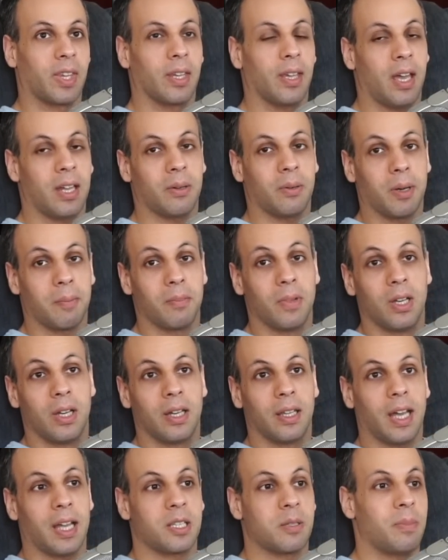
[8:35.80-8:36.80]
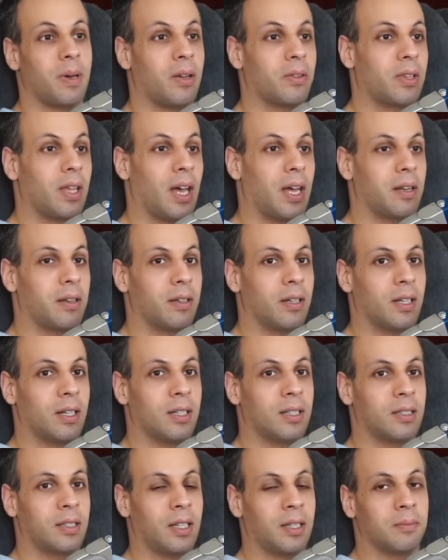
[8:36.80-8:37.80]
Anyway, that's about that.
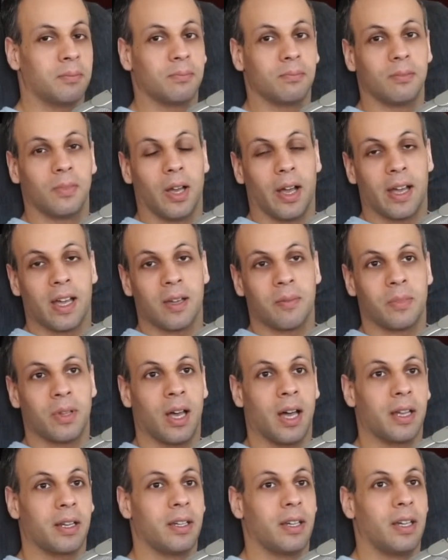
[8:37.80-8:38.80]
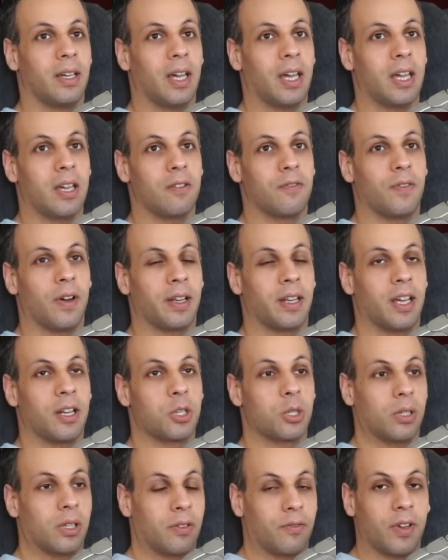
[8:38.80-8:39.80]
Uh, again, I am not a
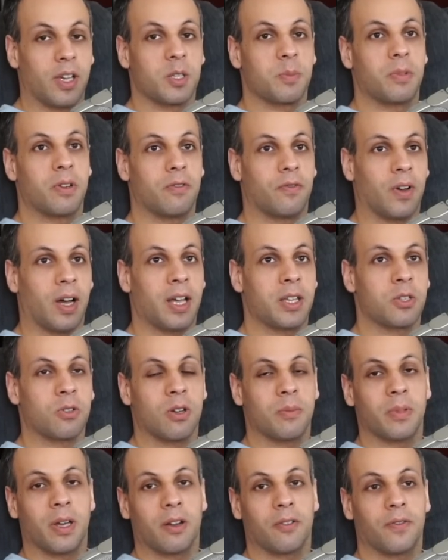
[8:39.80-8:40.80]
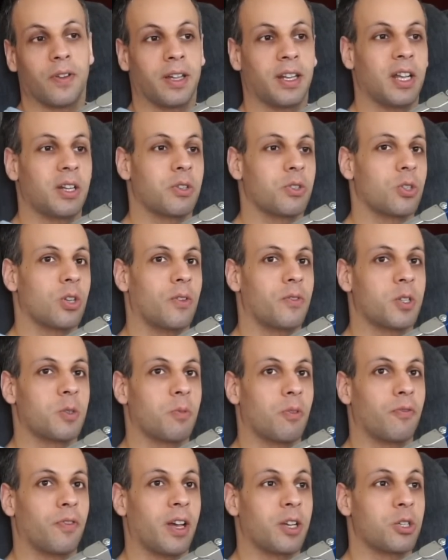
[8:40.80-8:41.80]
financial investment advisor. I'm not a financial services
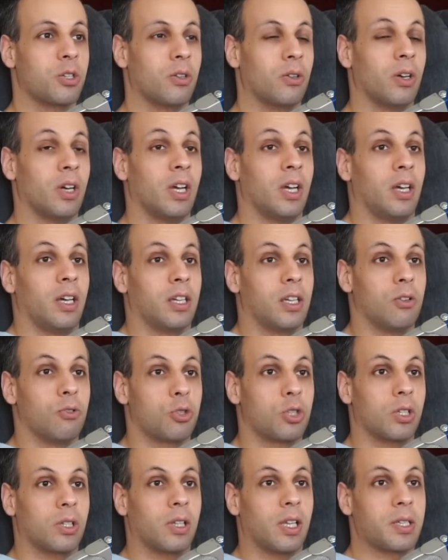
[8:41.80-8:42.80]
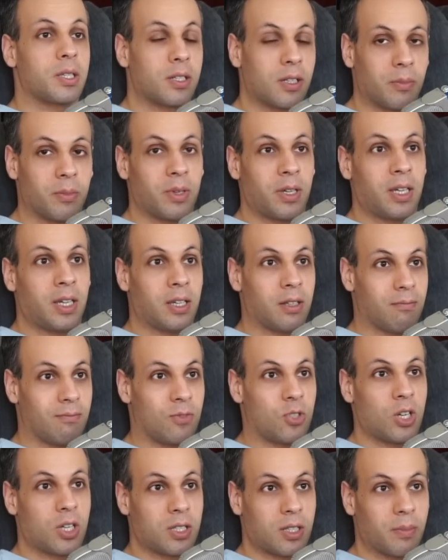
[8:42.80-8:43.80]
professional. You should listen to me
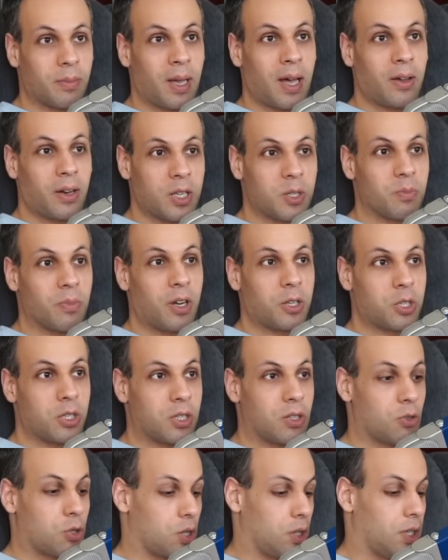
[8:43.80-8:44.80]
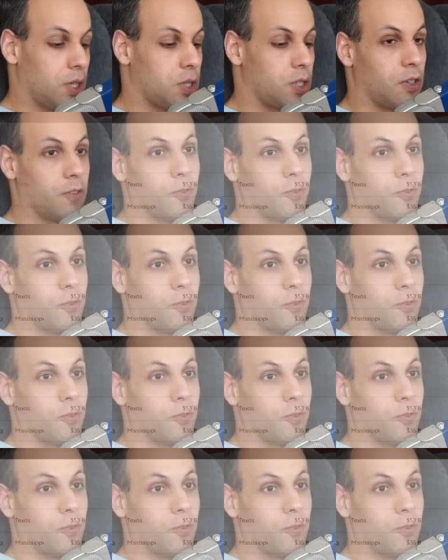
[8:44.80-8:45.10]
just about as much as you should listen to